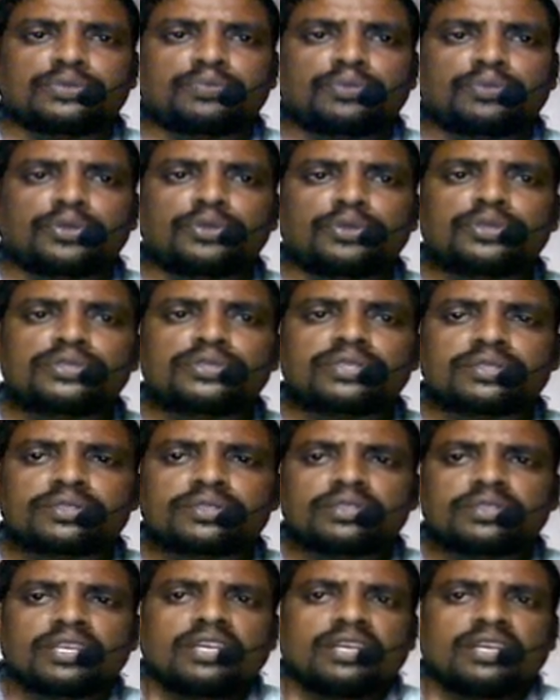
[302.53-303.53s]
produces
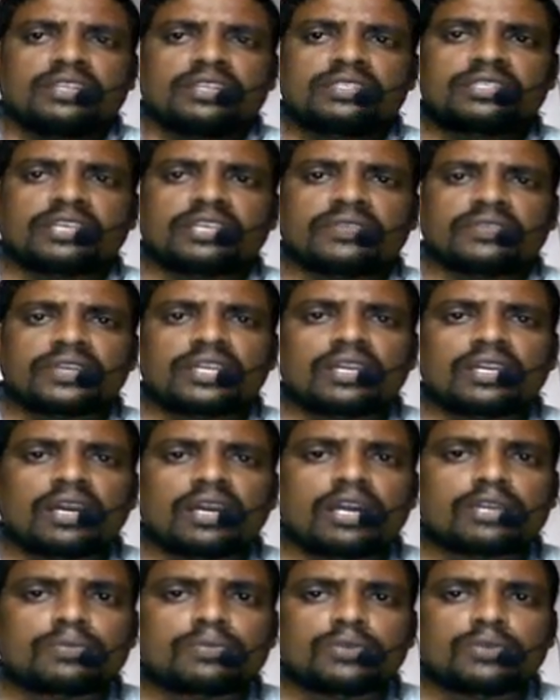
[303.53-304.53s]
several
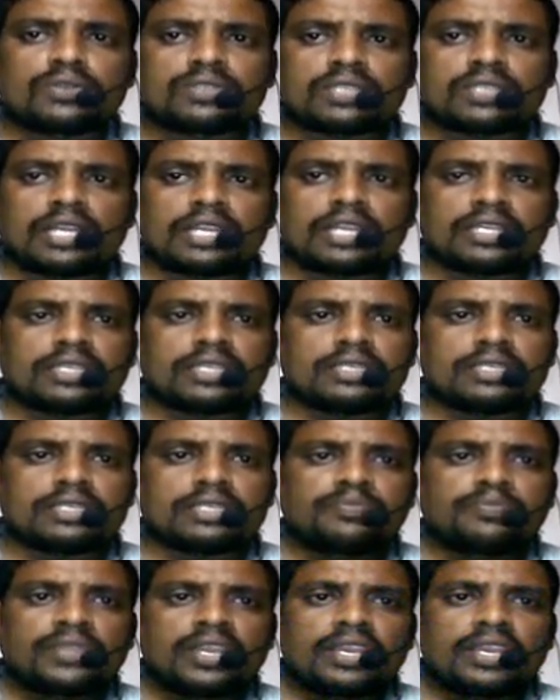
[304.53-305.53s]
hormones like
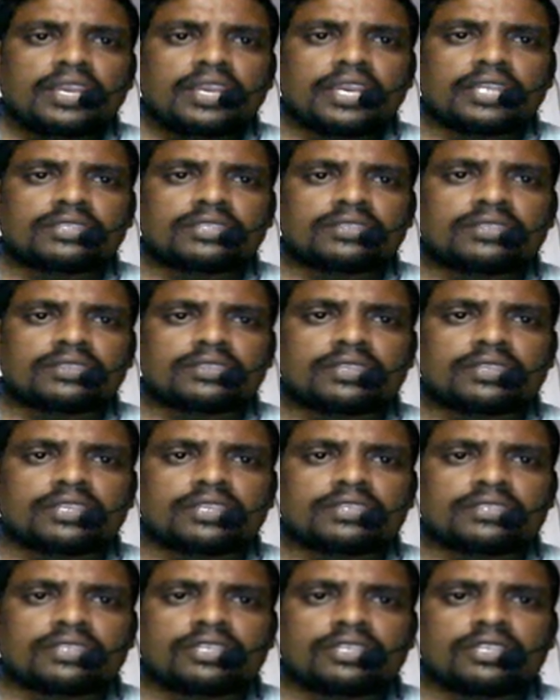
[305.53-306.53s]

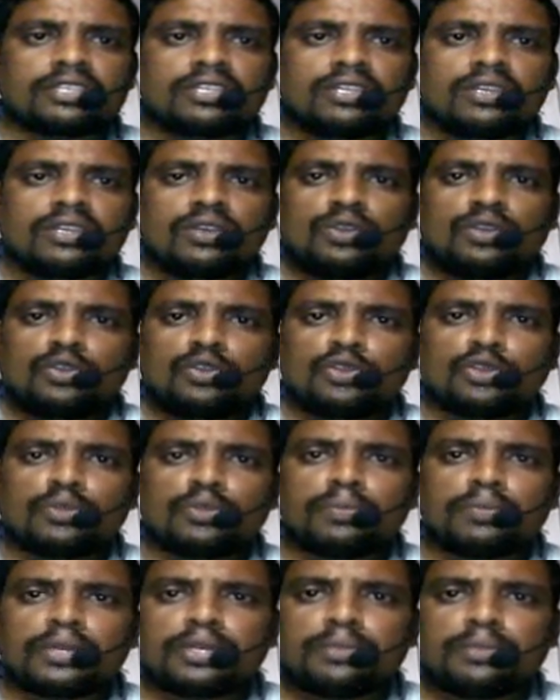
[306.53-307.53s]
HCG,
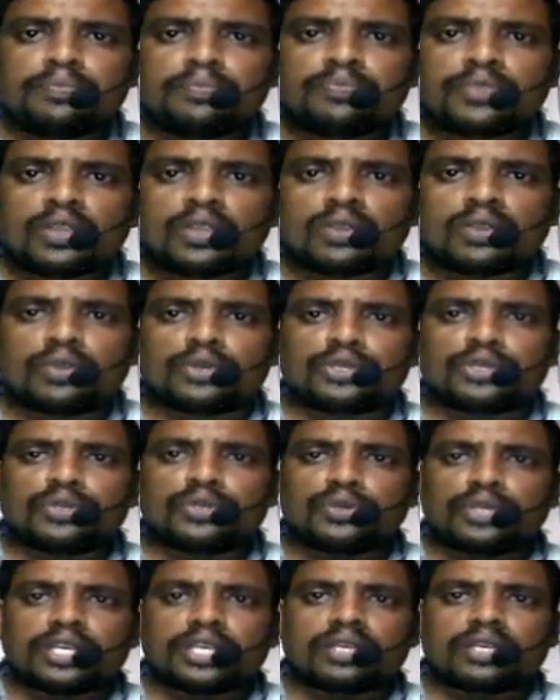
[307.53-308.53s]
human
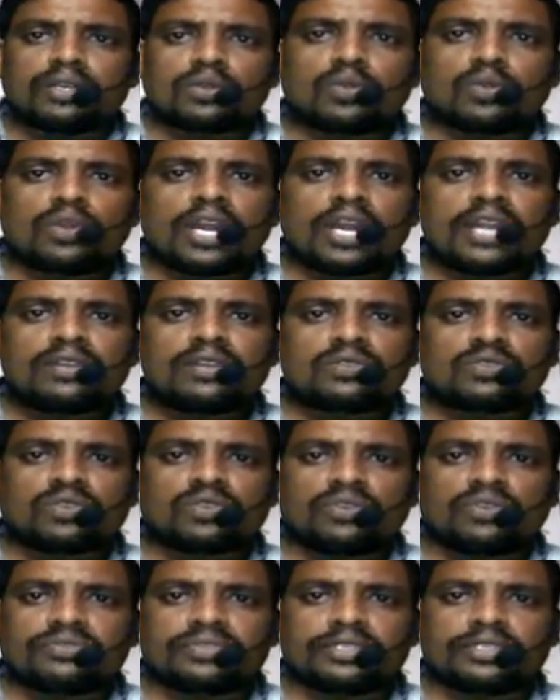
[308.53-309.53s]
chorionic
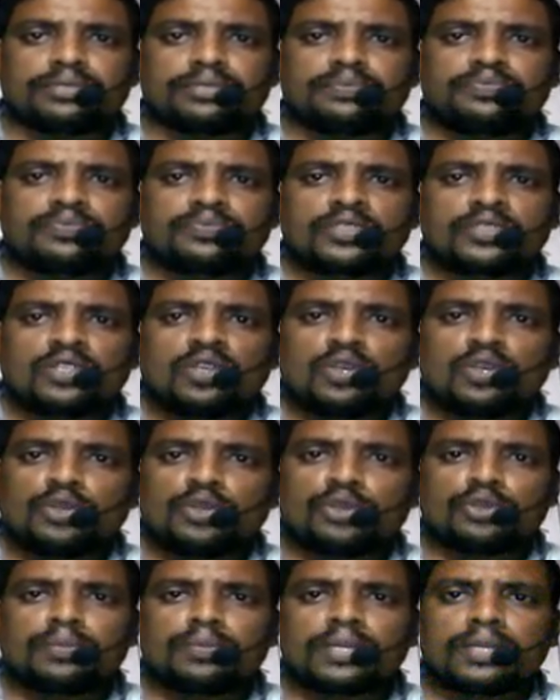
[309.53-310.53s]
gonadotropin,
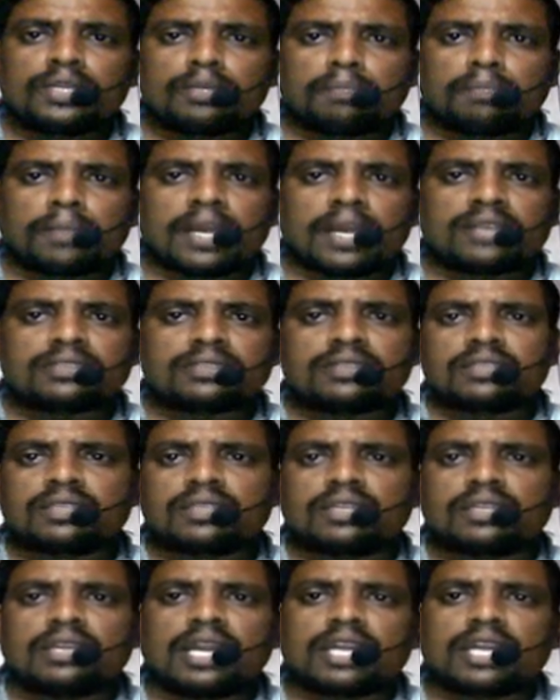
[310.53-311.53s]
human placental
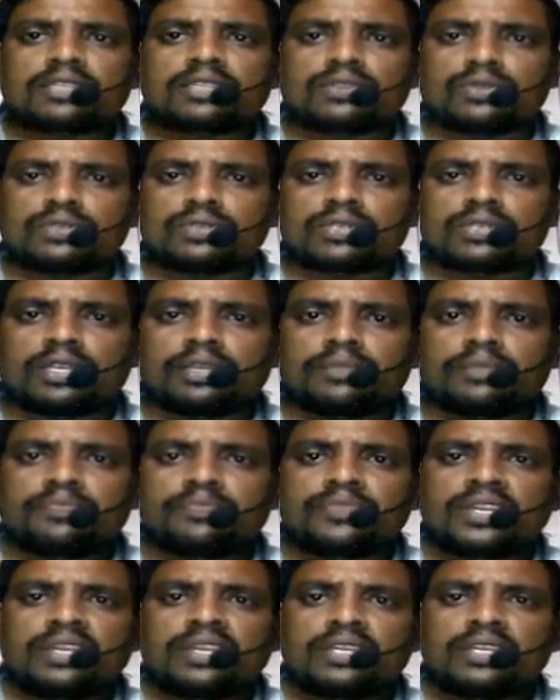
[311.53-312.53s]
lactogen,
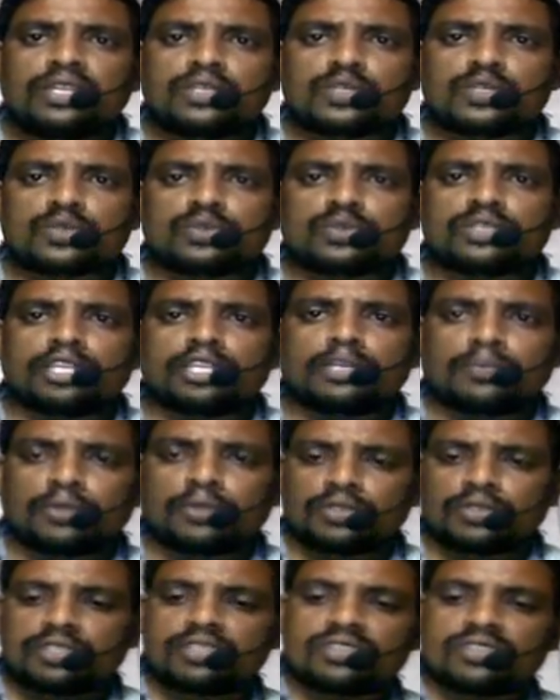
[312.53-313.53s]
estrogen,
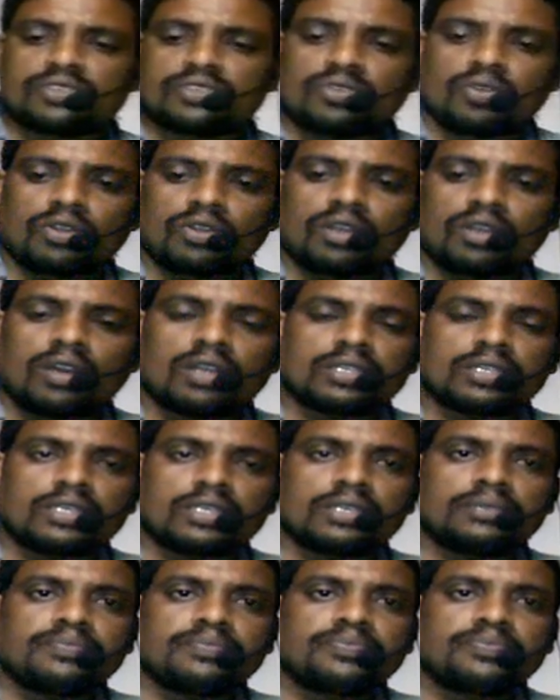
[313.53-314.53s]
progesterone are
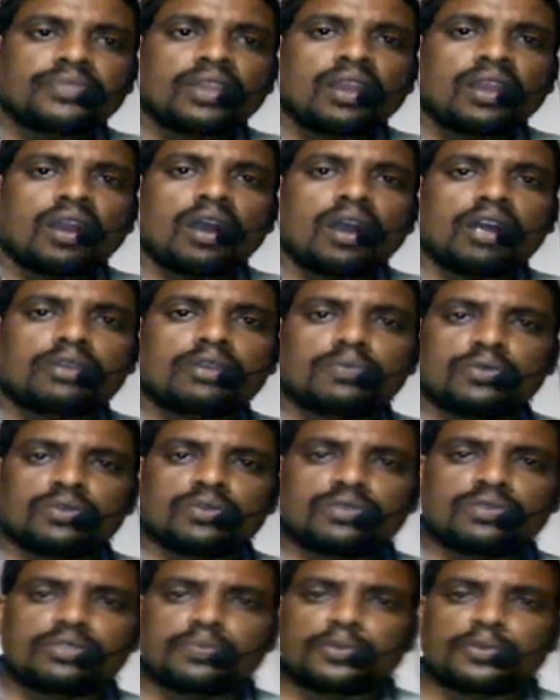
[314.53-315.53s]
the
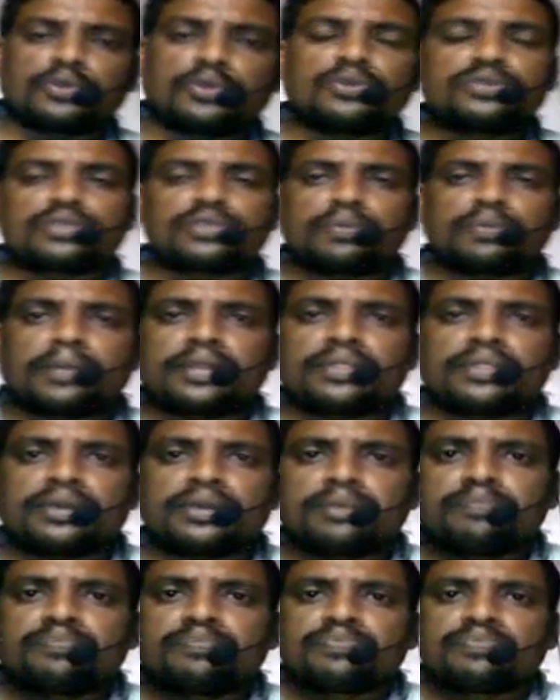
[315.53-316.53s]
hormones produced by
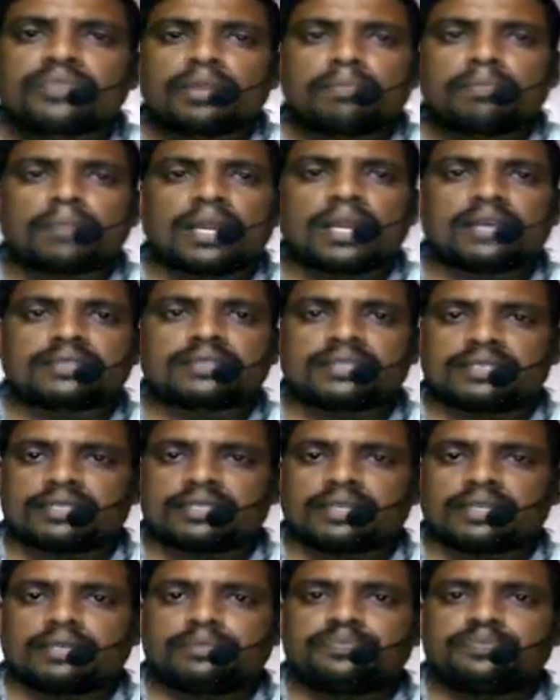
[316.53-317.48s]
the placenta.